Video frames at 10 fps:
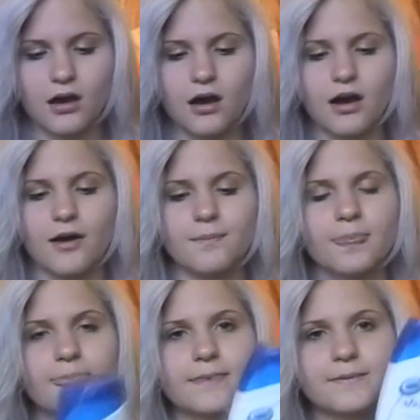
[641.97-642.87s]

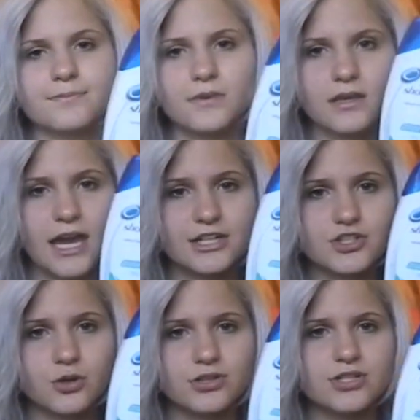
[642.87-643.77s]
Head and
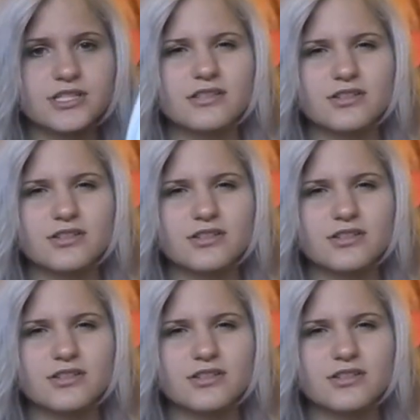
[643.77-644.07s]
Shoulders.